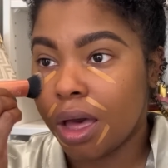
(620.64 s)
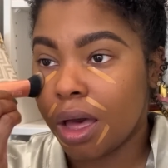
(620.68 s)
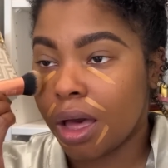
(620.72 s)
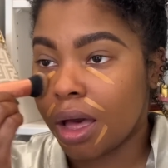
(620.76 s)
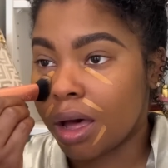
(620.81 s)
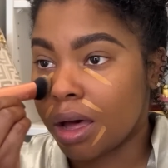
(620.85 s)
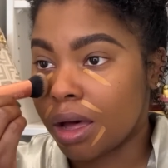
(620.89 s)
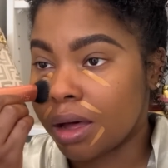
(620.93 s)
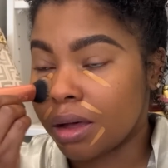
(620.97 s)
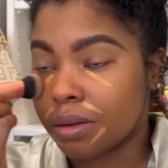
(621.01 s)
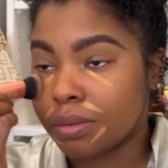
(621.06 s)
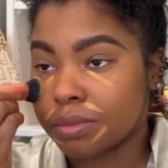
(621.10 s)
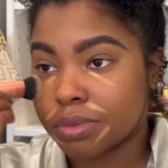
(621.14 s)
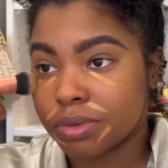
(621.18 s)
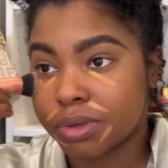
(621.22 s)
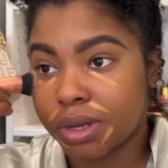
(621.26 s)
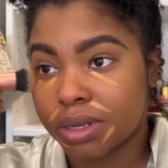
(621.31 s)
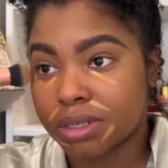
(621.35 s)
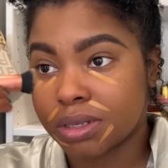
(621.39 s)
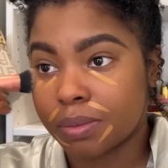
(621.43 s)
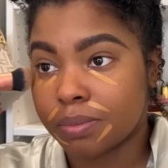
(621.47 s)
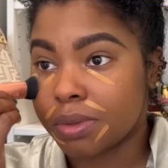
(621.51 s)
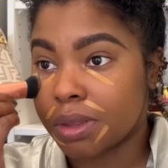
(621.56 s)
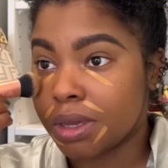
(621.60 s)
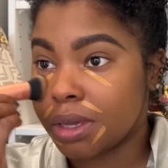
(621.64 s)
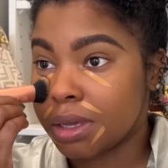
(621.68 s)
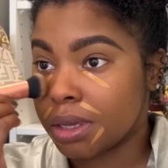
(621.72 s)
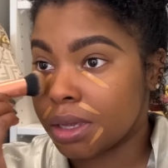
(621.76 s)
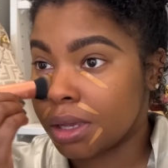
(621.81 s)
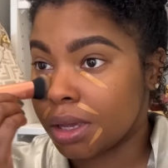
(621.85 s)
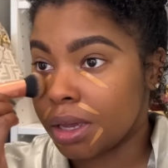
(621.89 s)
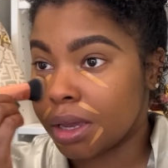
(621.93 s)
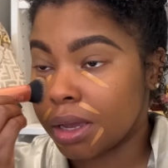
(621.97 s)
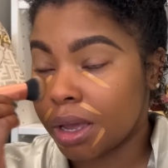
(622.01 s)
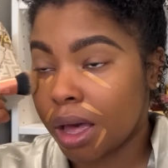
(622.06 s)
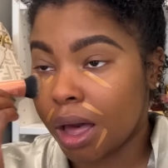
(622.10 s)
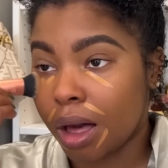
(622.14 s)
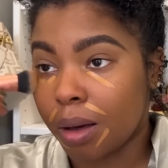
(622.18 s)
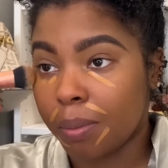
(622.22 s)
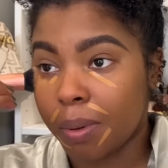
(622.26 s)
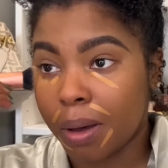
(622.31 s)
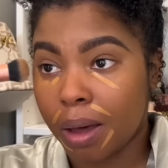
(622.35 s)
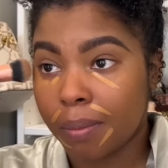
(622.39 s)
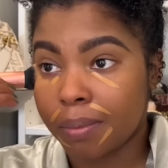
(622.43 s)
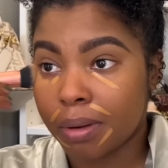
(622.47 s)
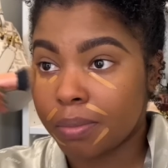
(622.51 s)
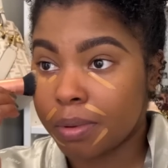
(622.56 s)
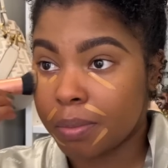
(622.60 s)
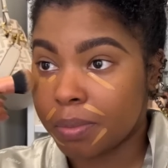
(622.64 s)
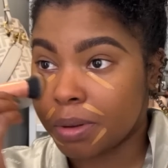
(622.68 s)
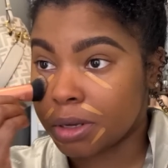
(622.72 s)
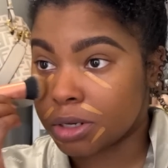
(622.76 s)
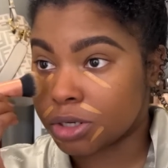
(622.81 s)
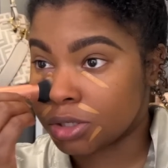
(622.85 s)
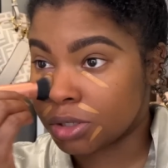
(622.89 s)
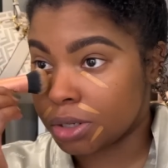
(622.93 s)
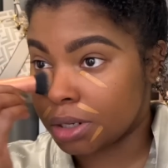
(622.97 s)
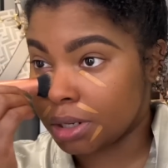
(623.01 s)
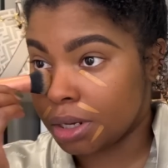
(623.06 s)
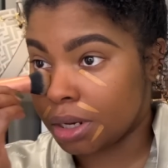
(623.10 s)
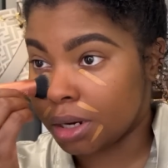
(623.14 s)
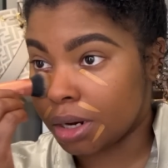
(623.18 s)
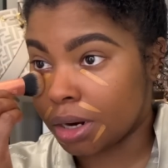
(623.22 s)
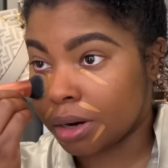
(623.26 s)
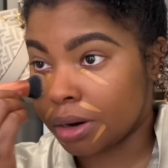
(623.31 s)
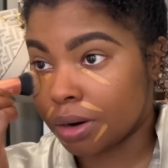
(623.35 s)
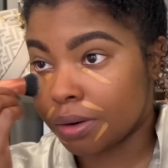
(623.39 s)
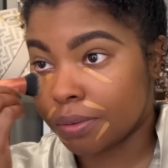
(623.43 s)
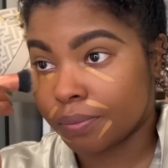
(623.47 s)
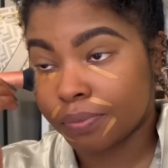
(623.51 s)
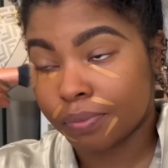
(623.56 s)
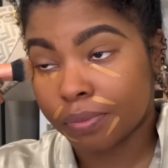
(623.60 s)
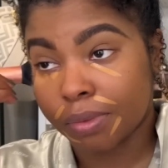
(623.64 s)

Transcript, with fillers: Um, so as I'm thinking, I'll pop up a picture here.